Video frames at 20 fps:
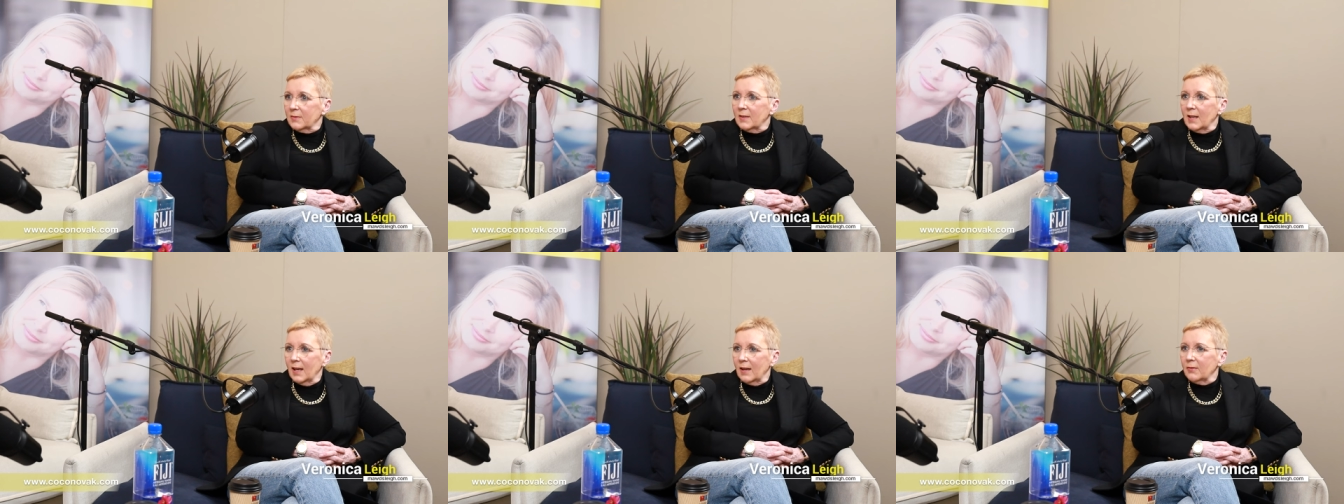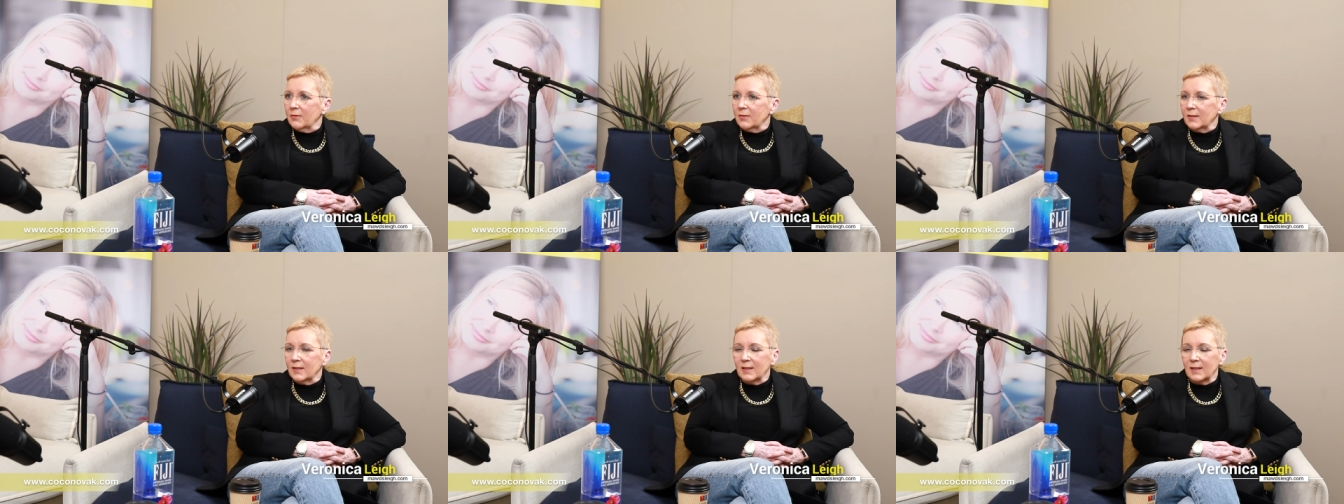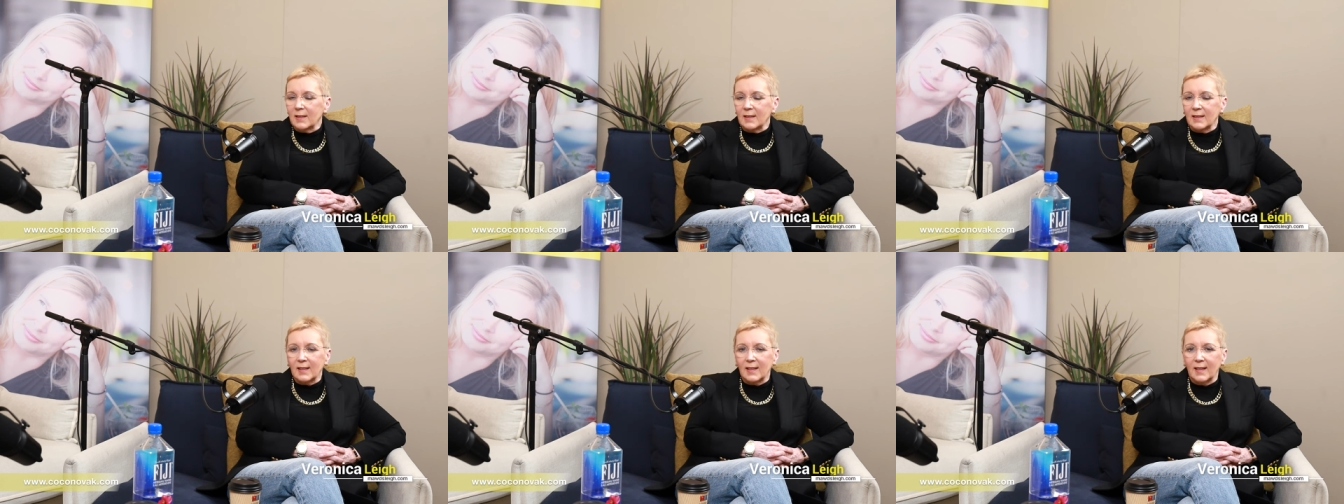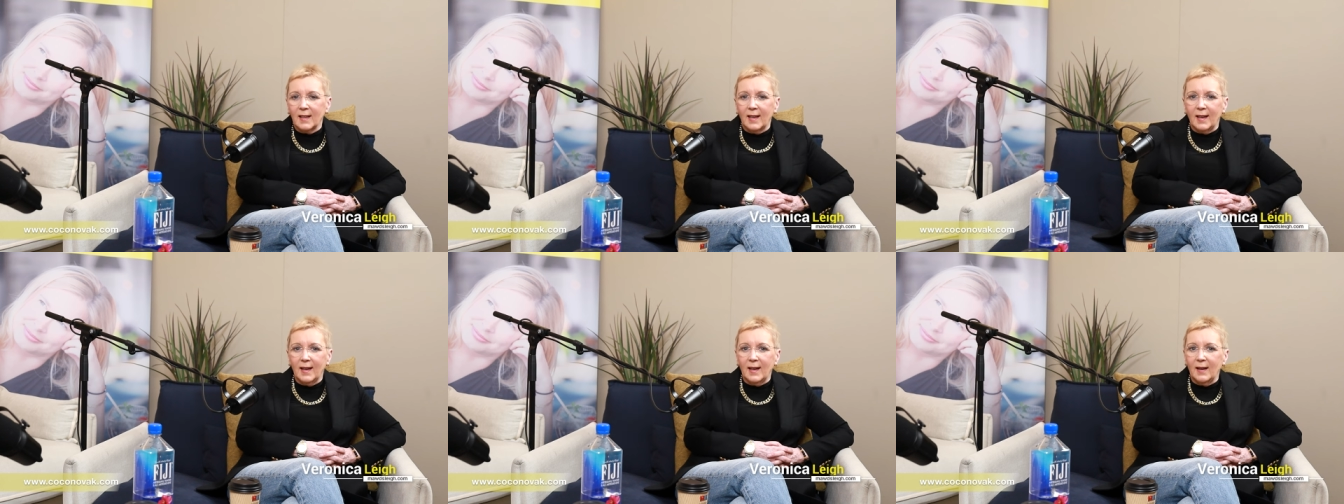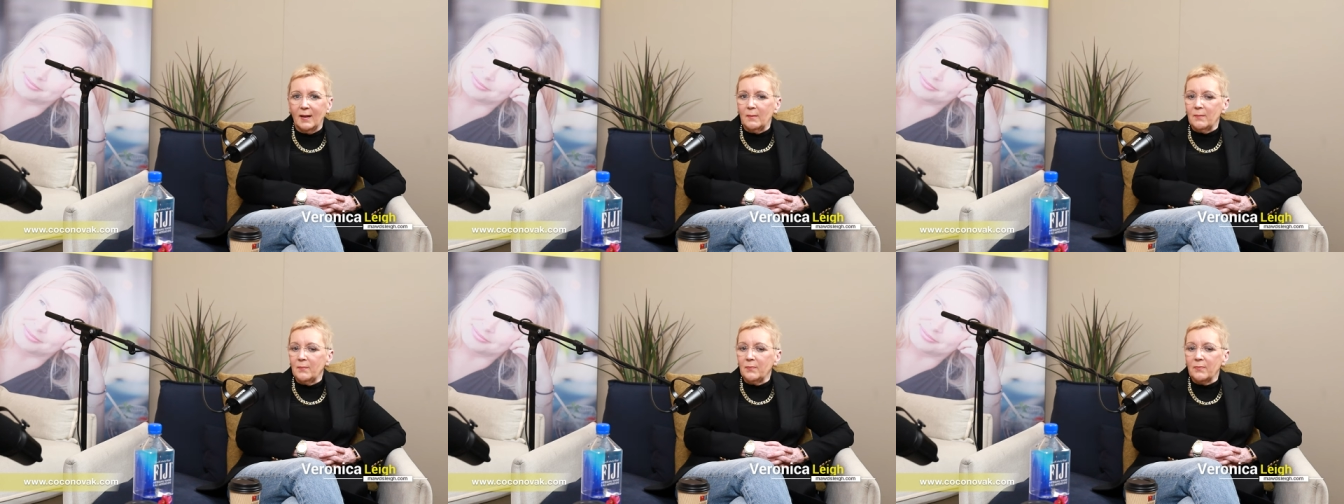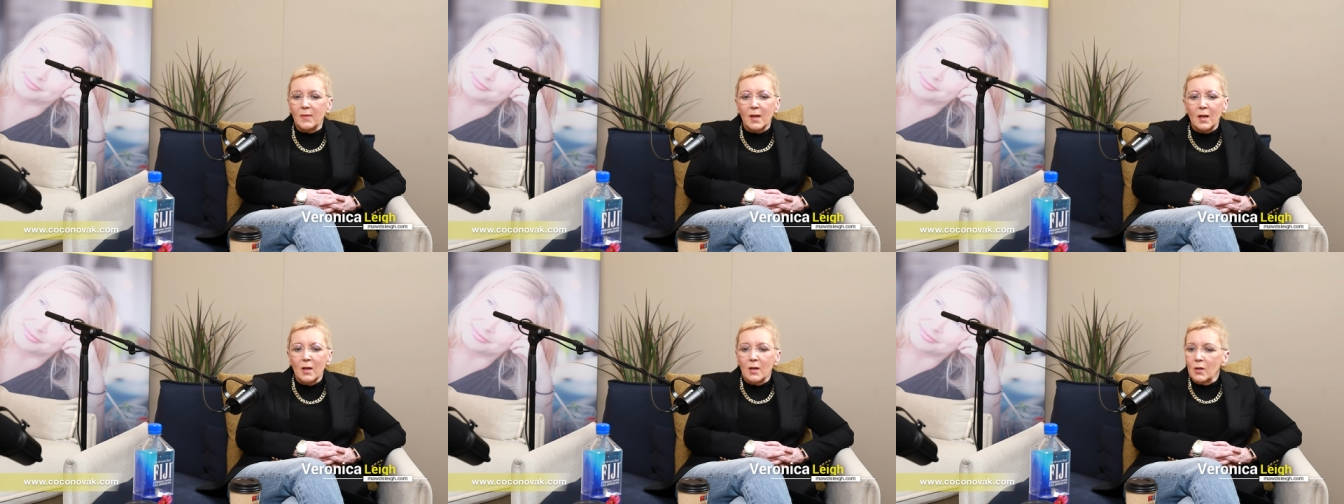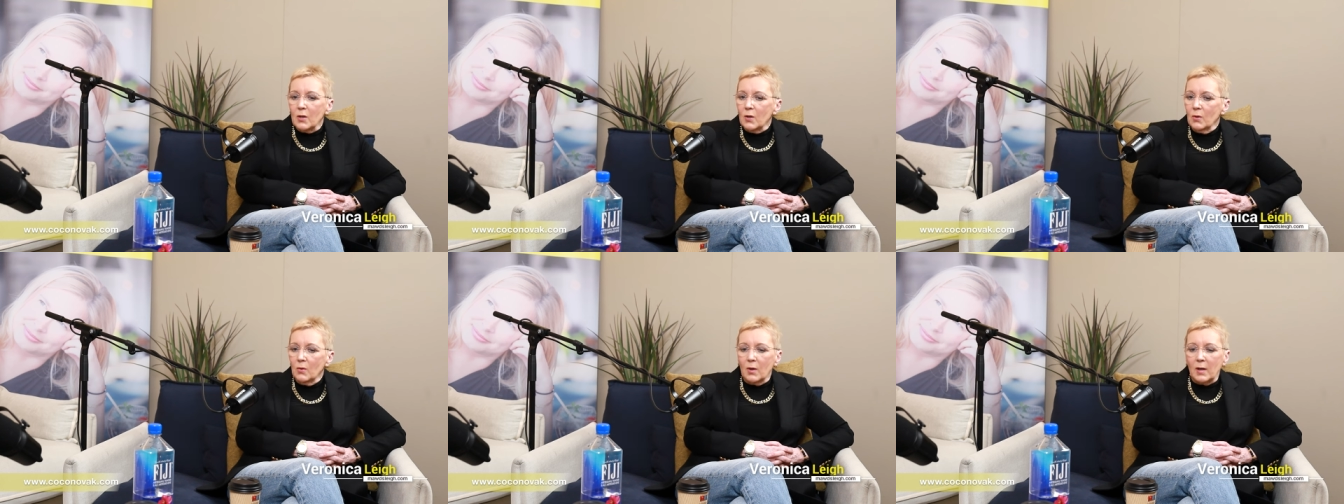definitely. You know,